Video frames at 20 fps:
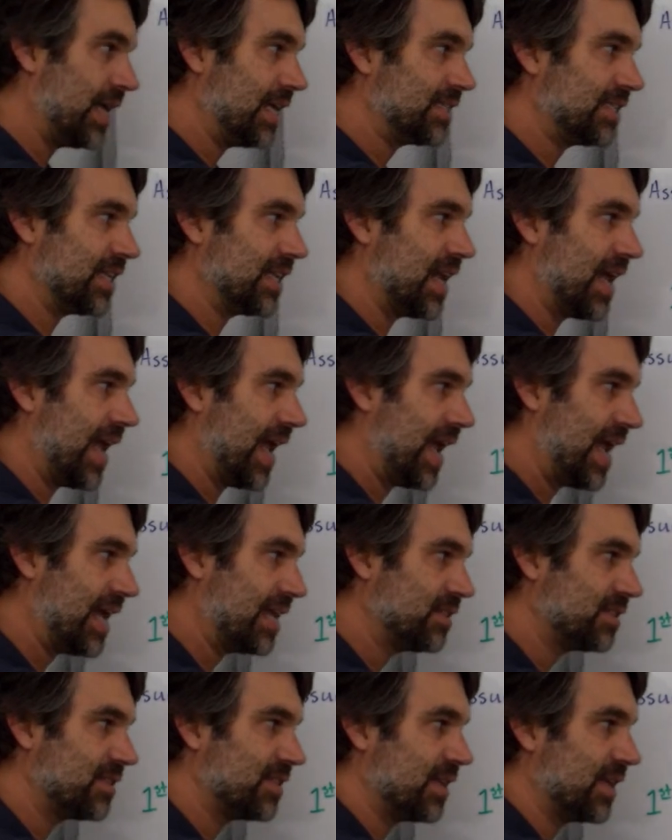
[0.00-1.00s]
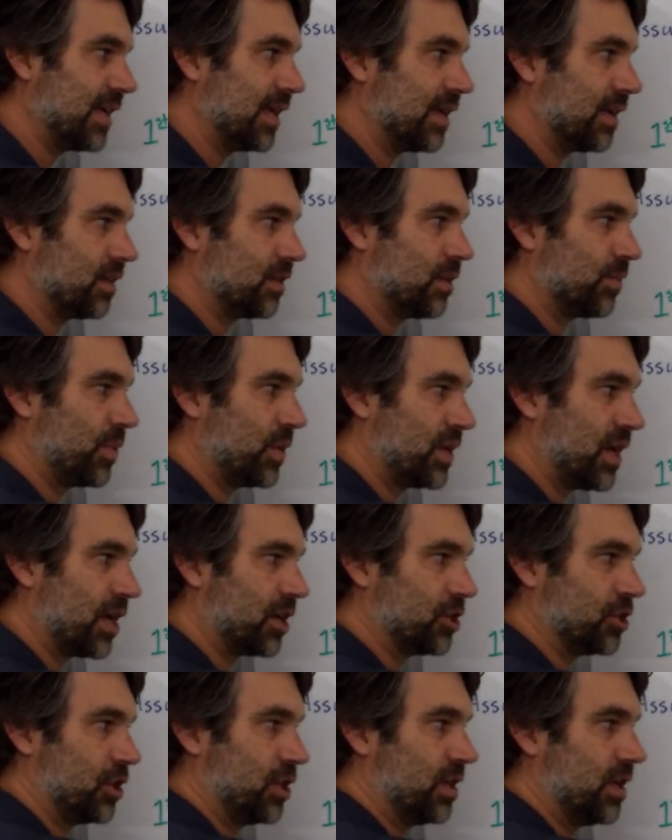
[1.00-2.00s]
it's enhancing the
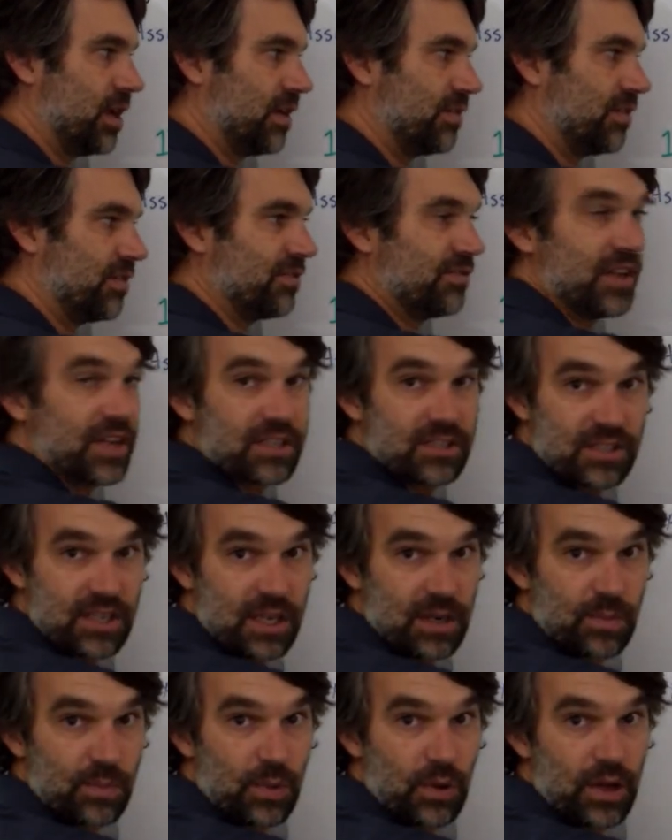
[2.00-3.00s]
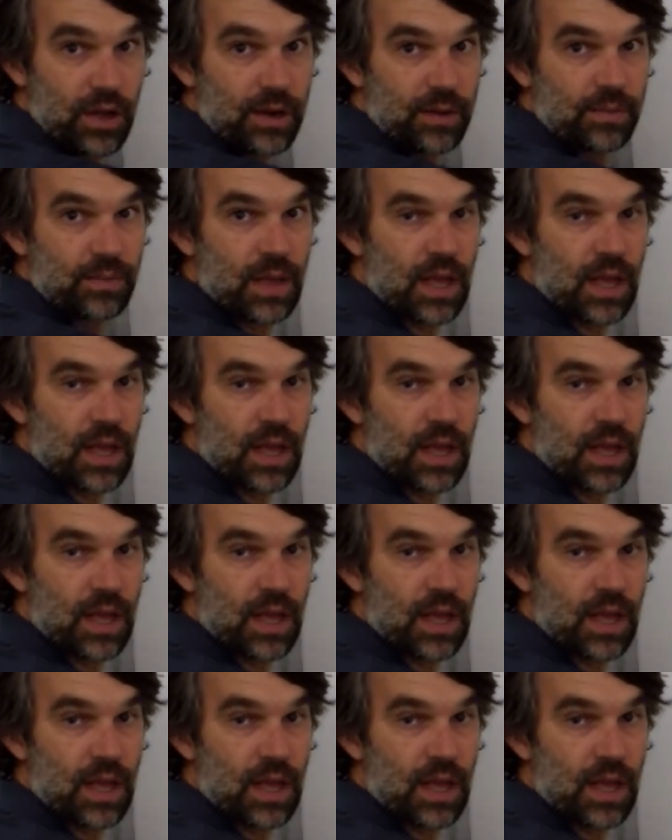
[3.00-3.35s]
production of the fixed input.